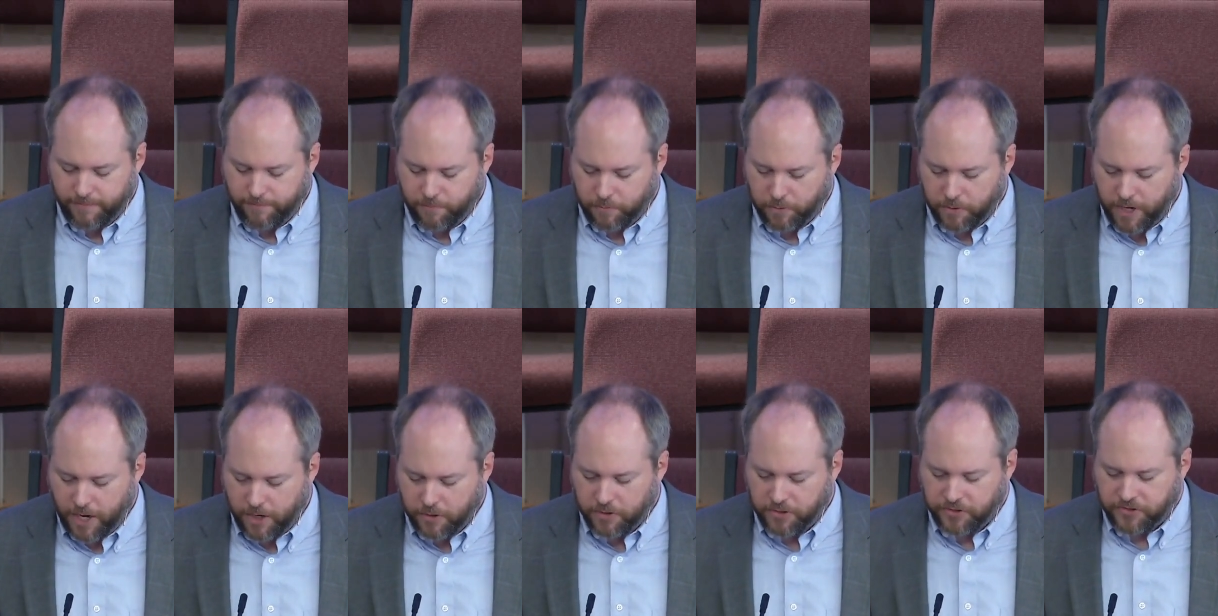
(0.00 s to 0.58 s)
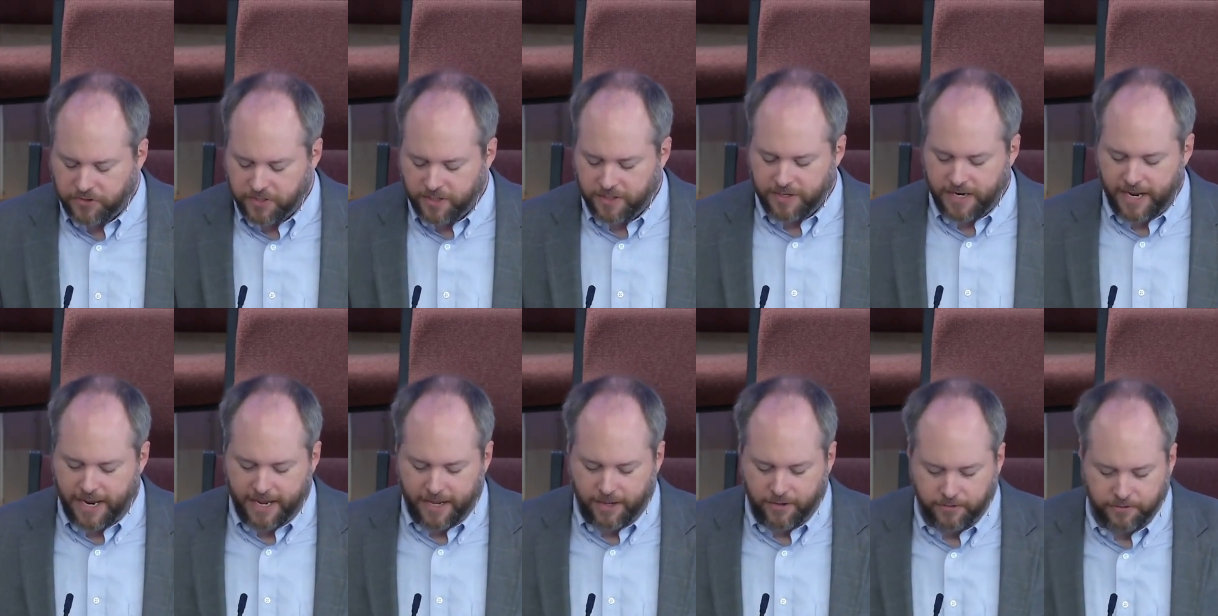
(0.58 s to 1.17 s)
for we're not going to sit
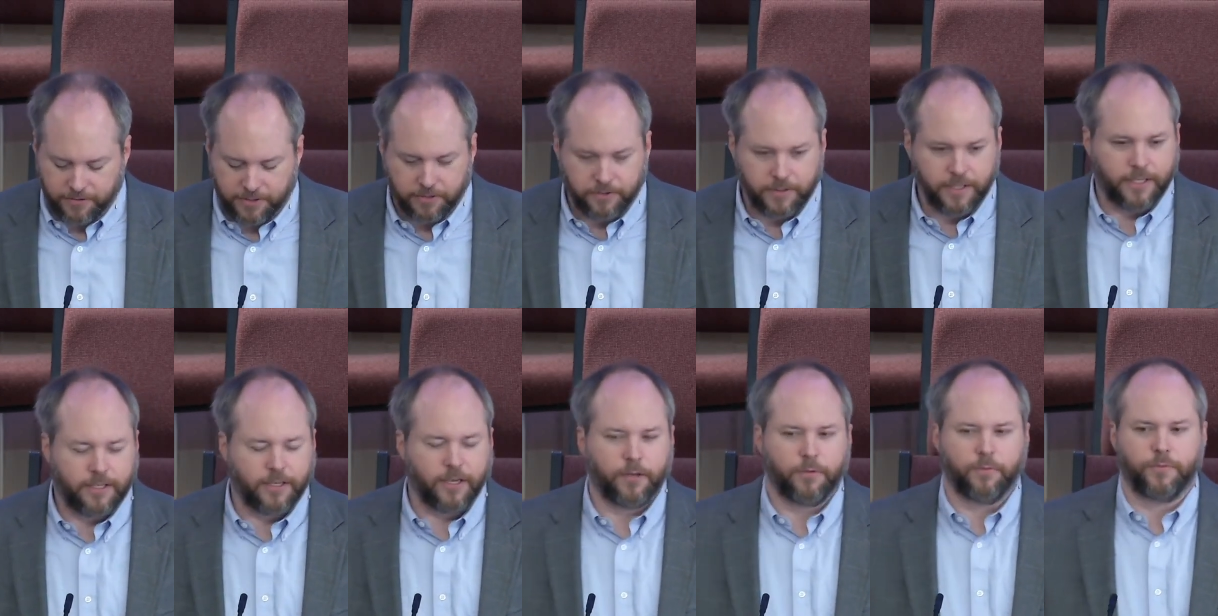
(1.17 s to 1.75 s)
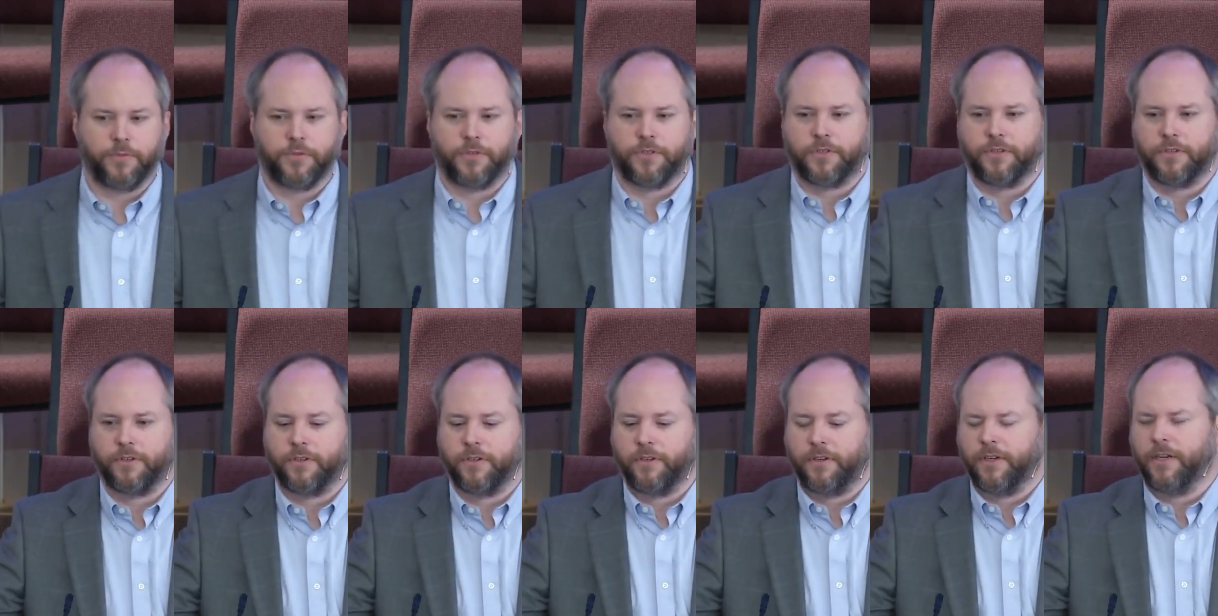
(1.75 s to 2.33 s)
down till he
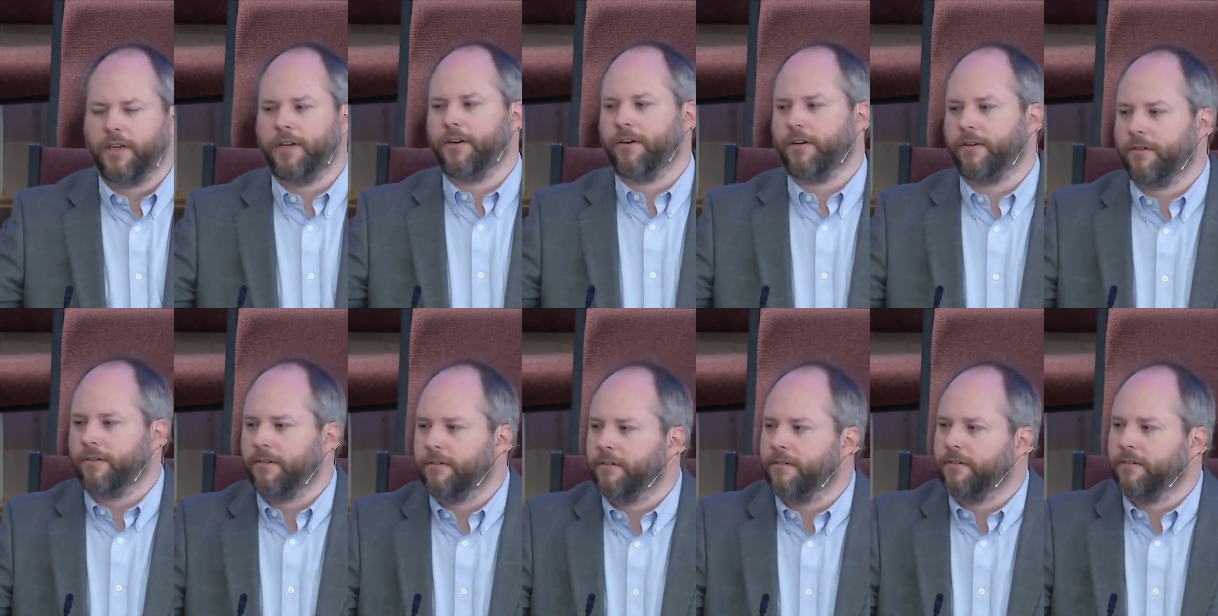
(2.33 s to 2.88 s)
comes here.